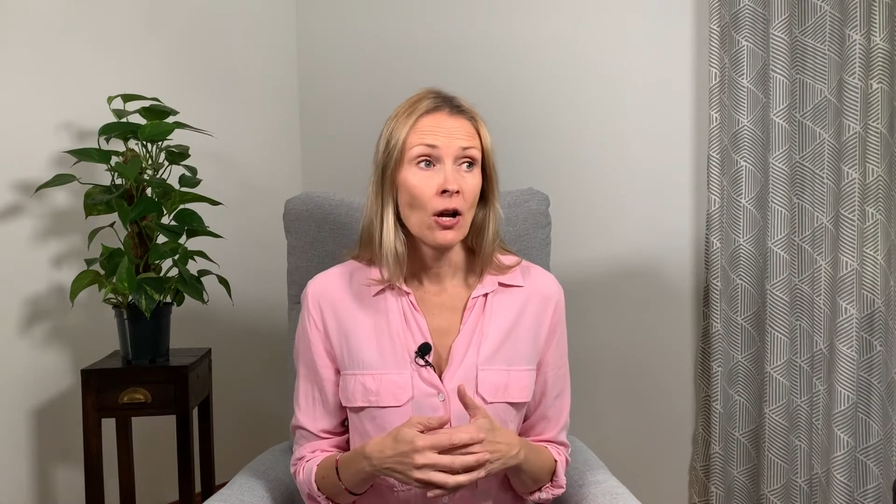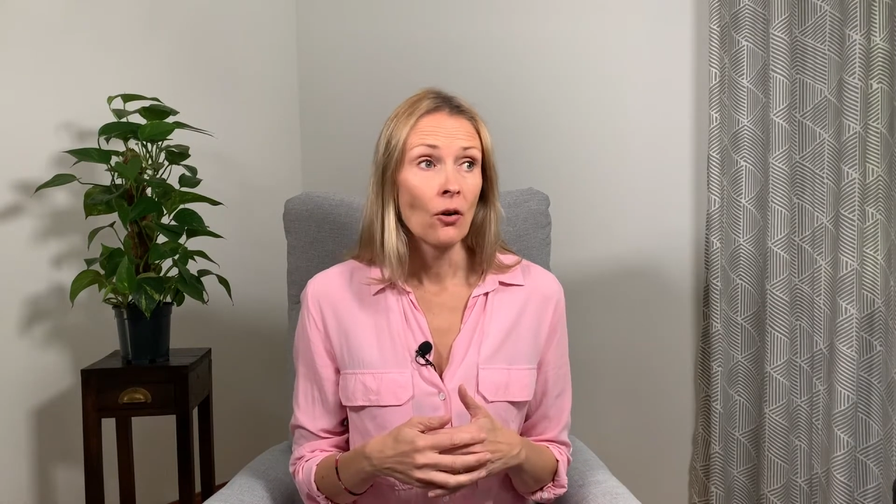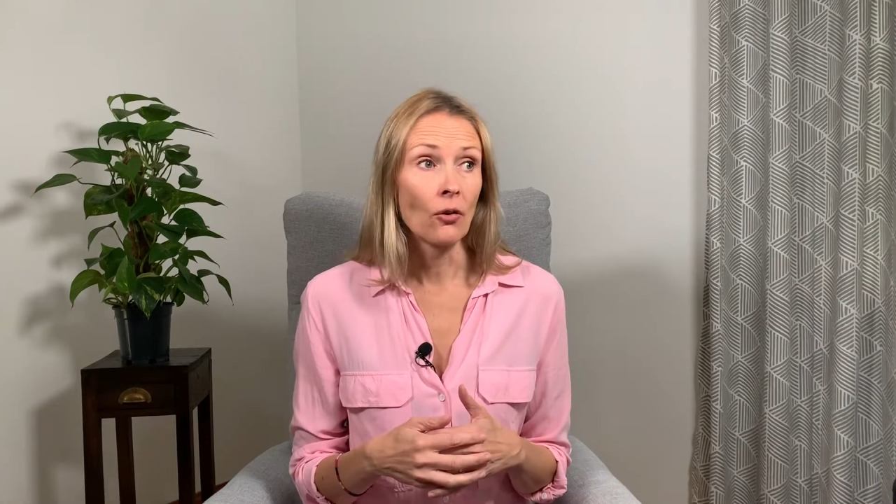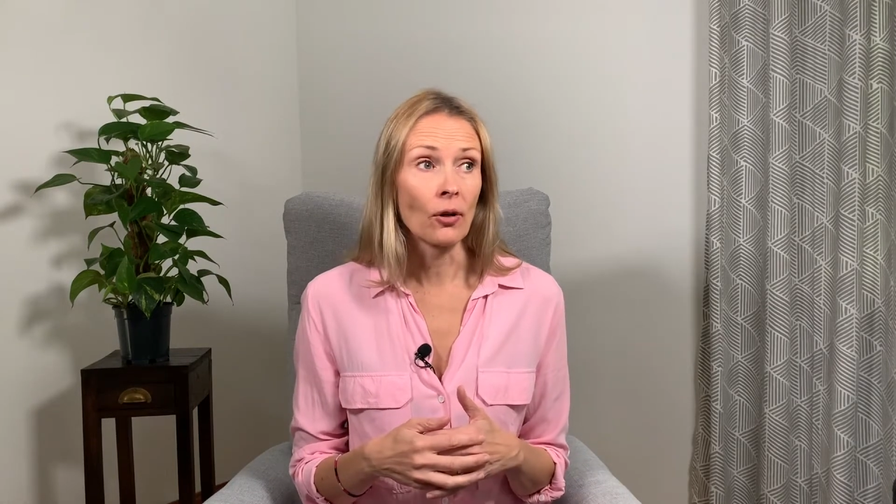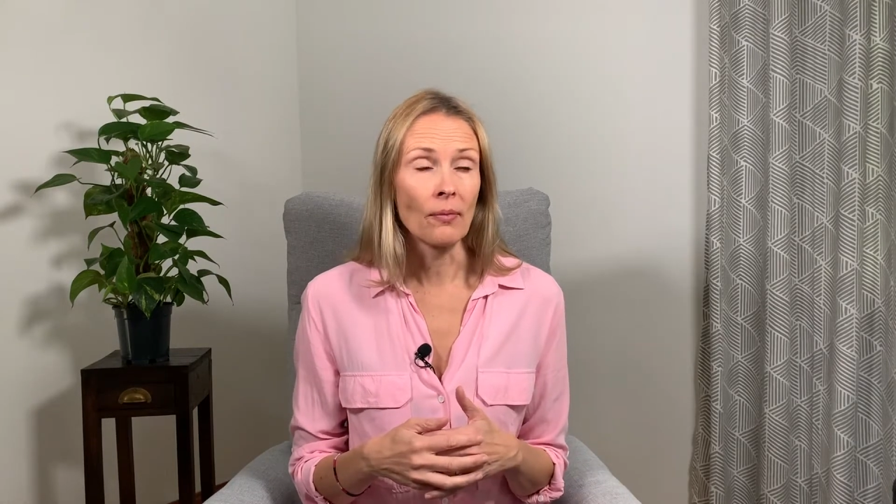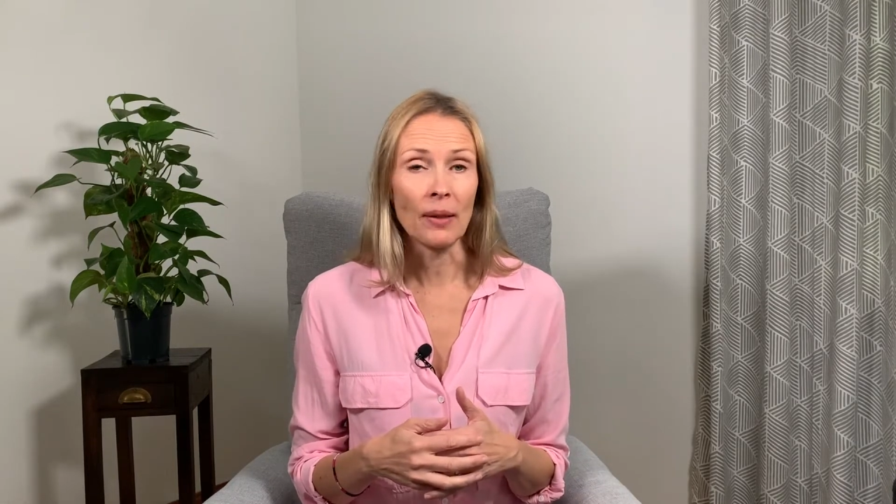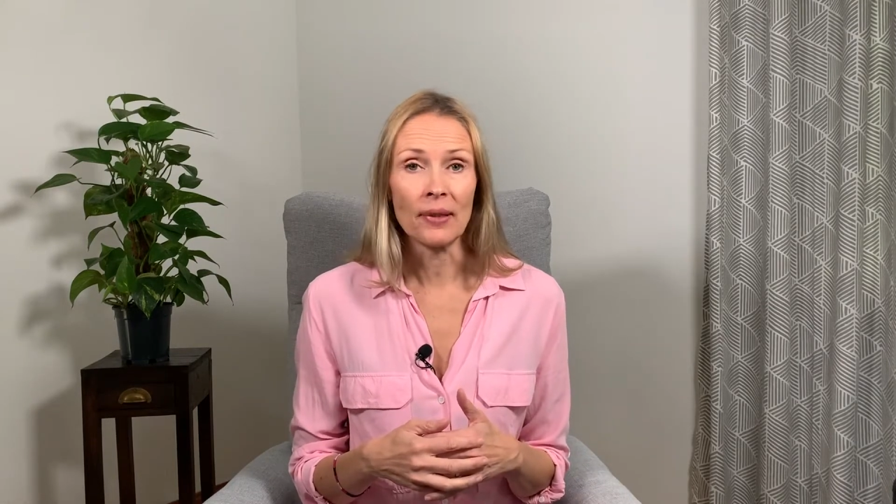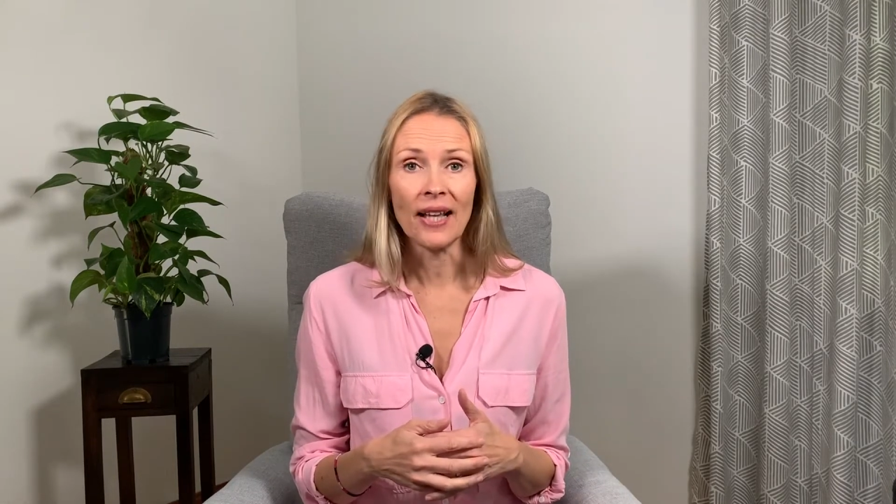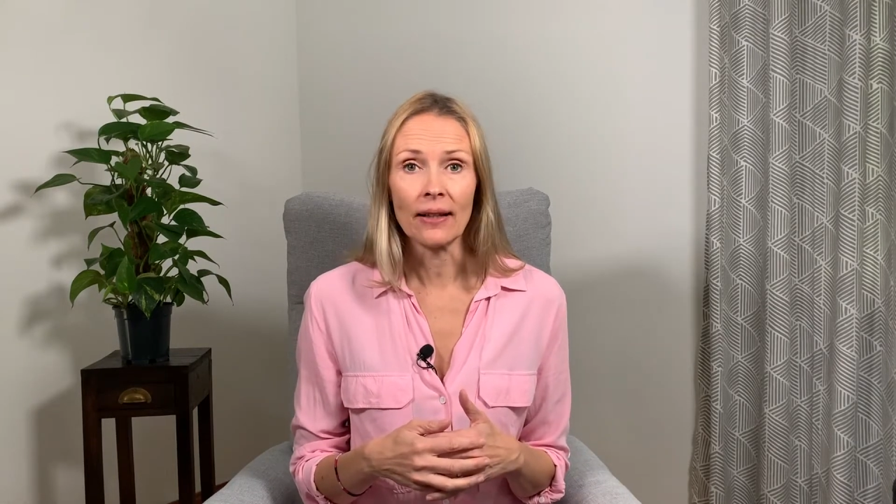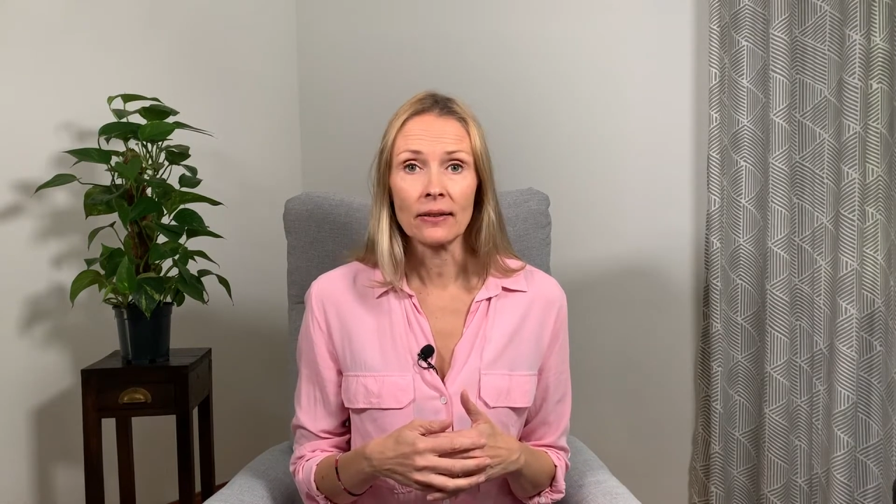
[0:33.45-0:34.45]
or maybe
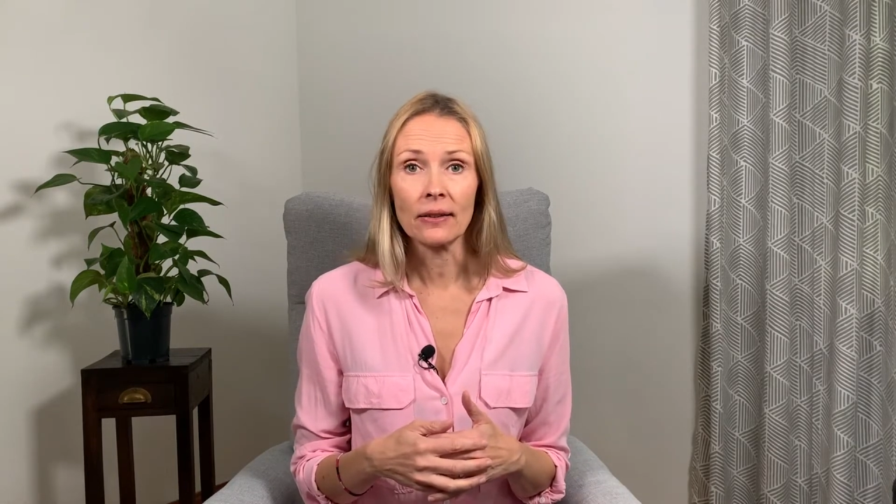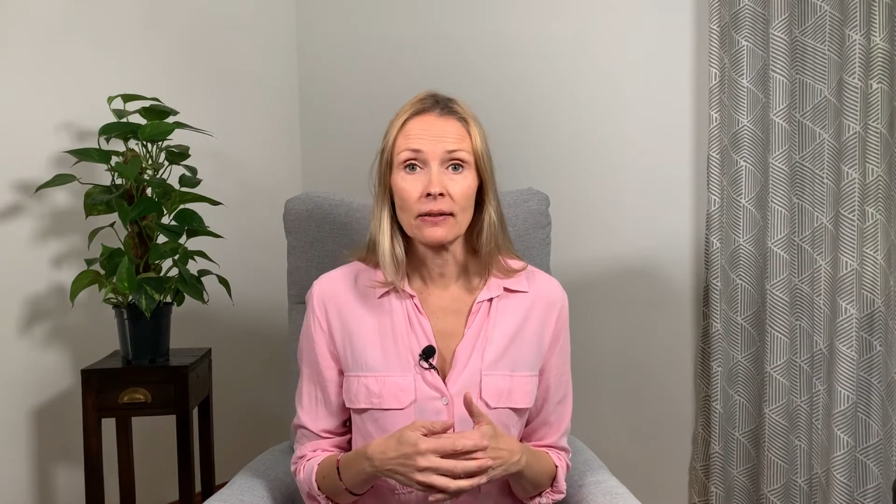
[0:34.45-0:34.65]
that